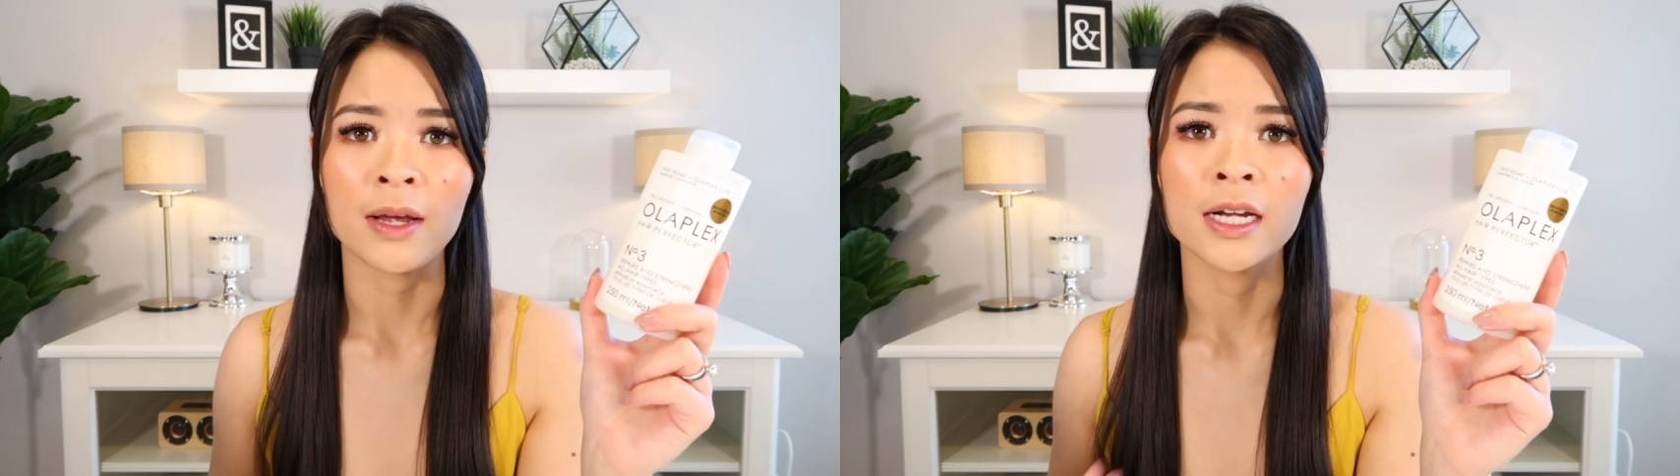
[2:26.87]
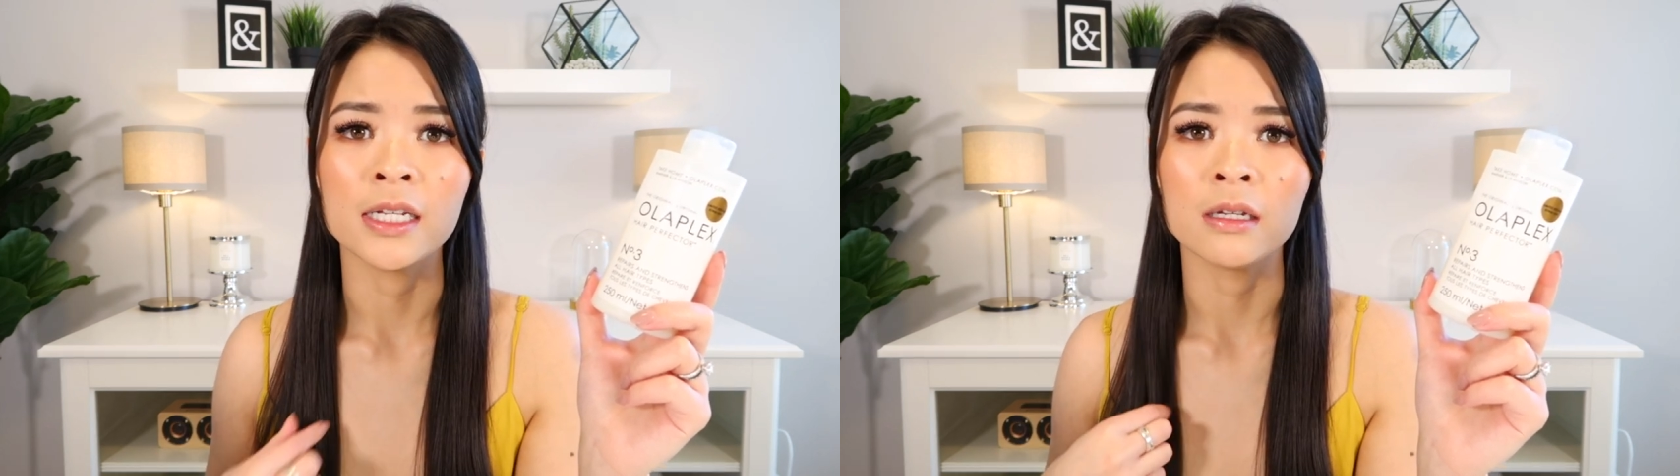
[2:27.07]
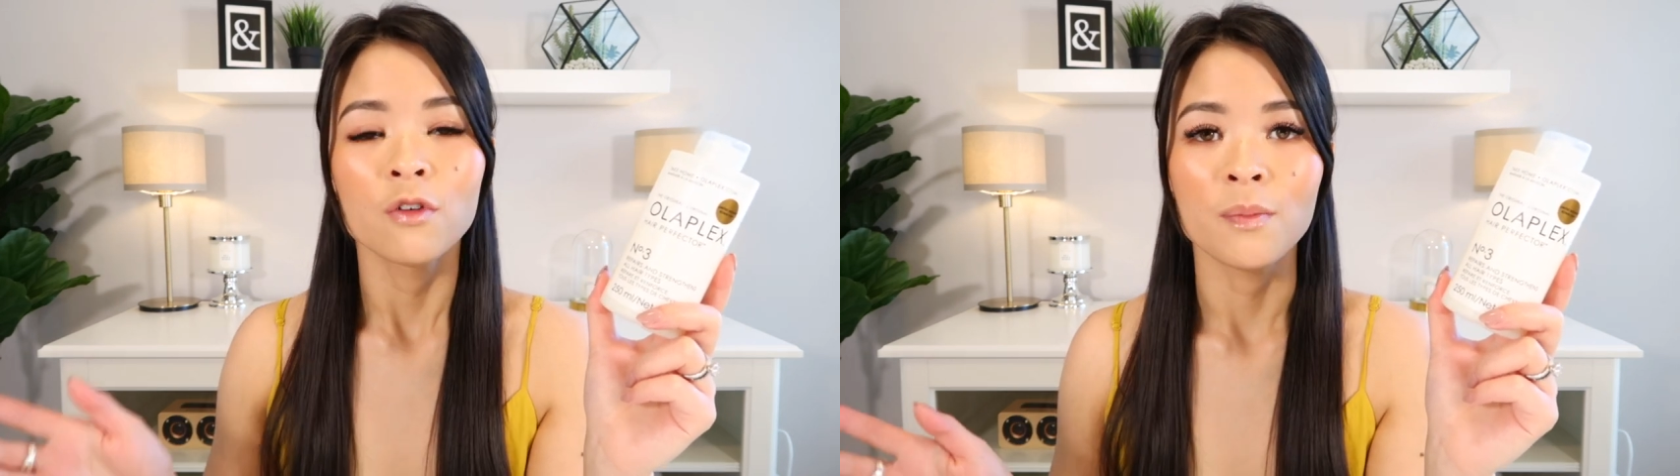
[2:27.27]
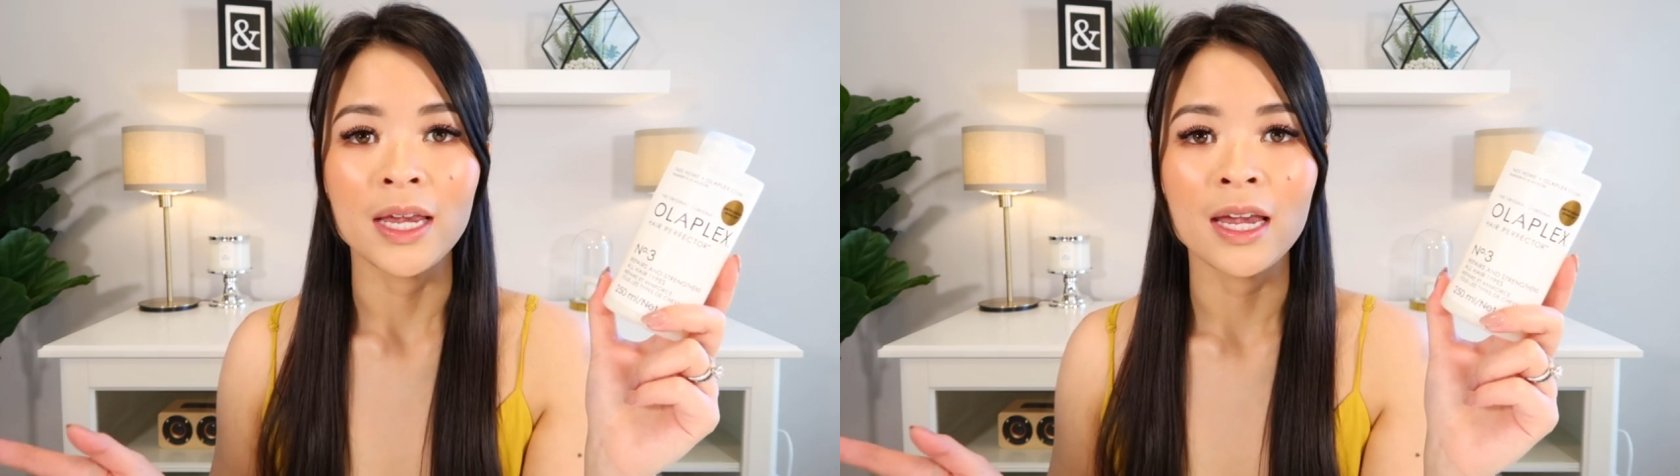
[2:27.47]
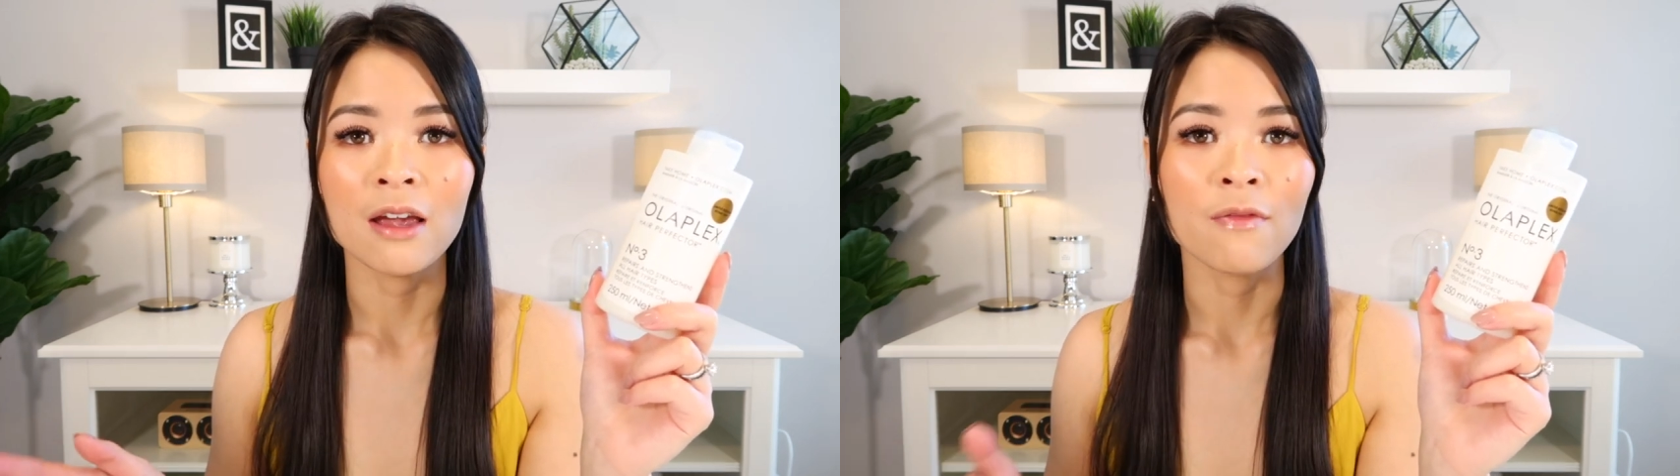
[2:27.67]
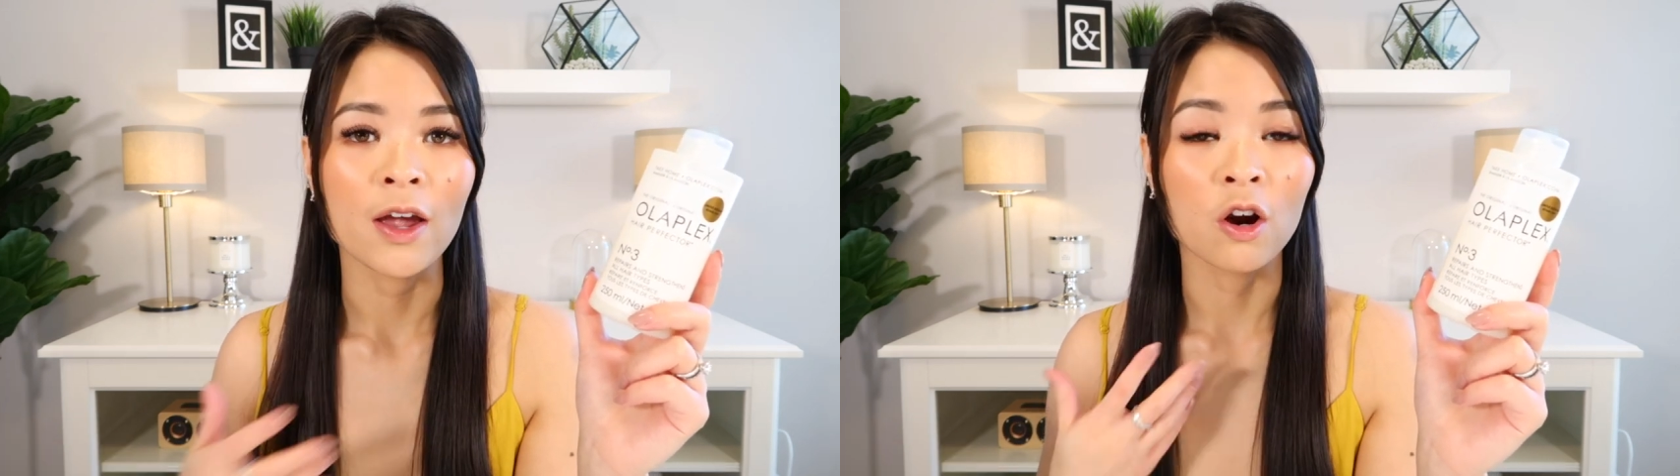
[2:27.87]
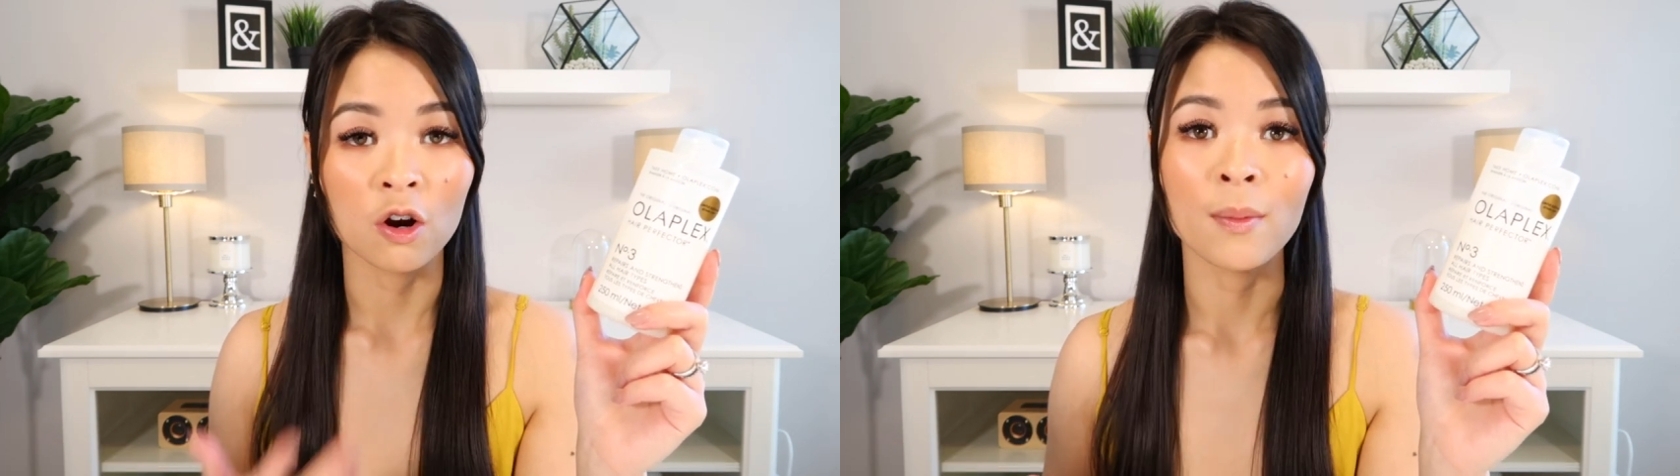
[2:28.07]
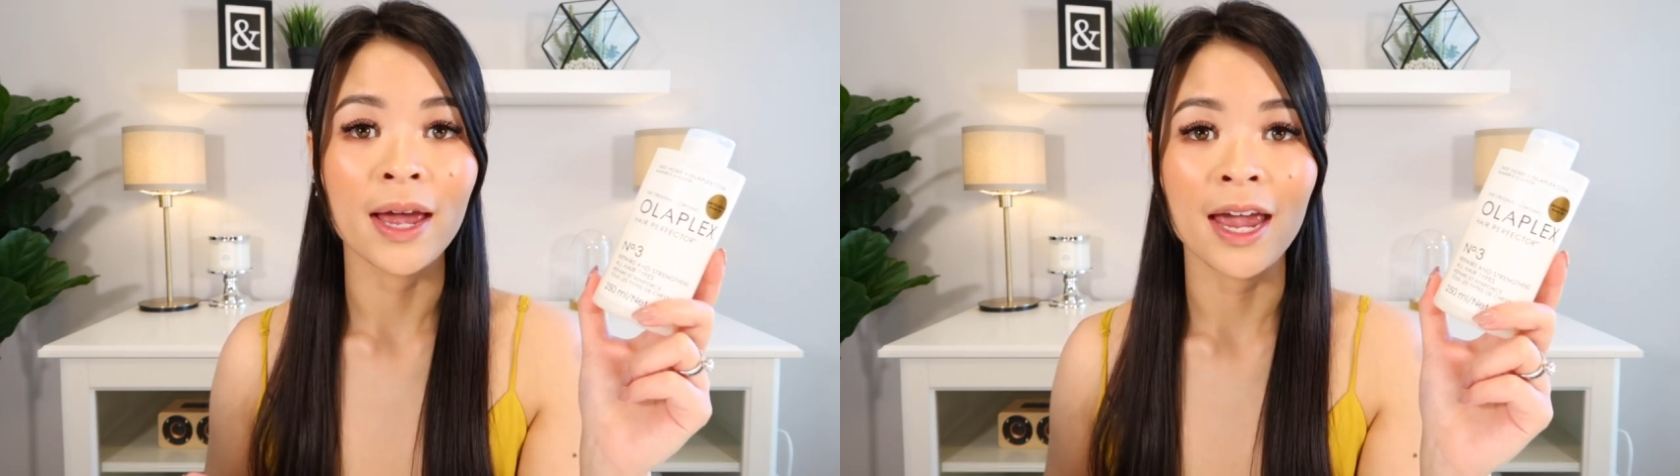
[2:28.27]
because for me, if I
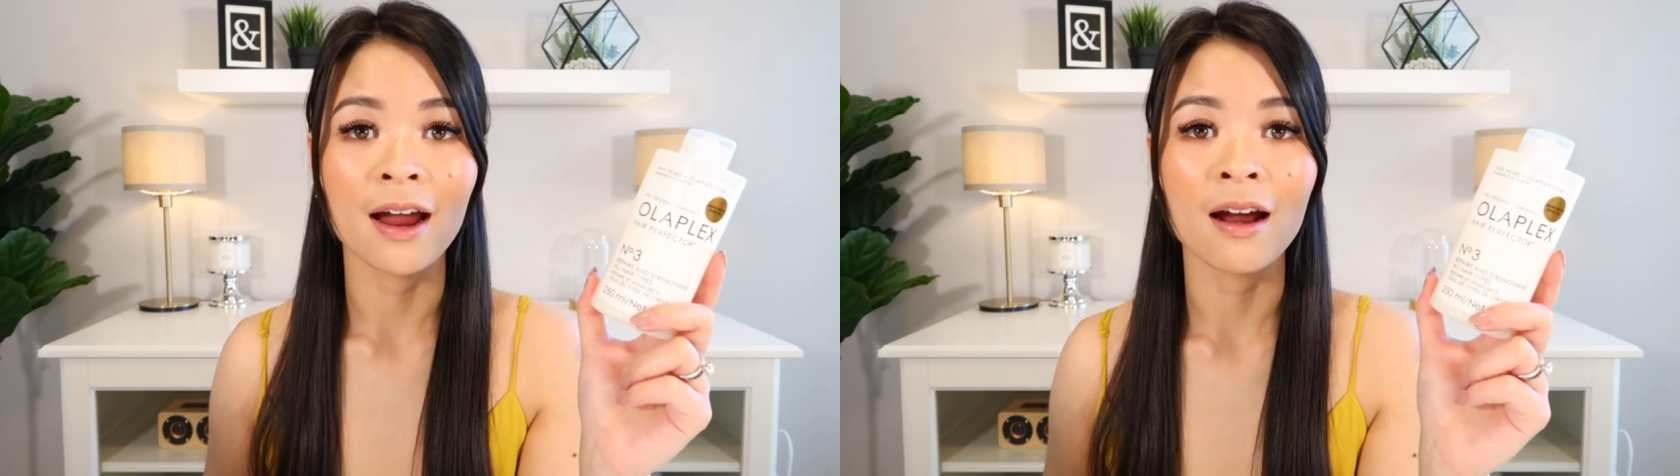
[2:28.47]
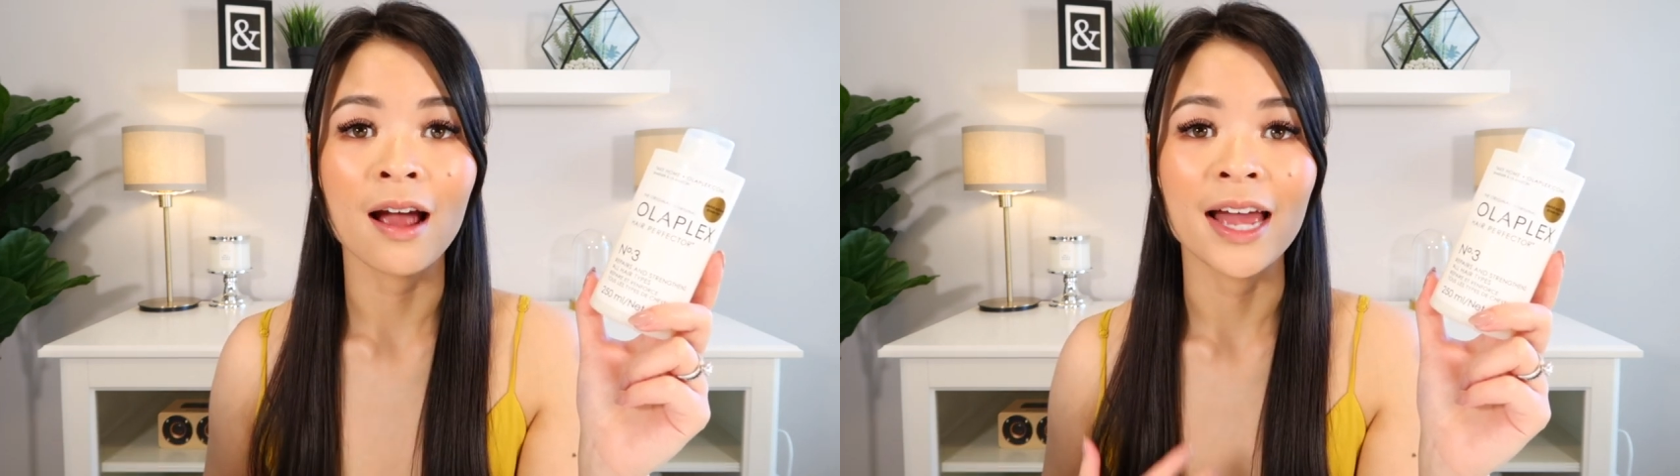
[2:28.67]
curl my hair,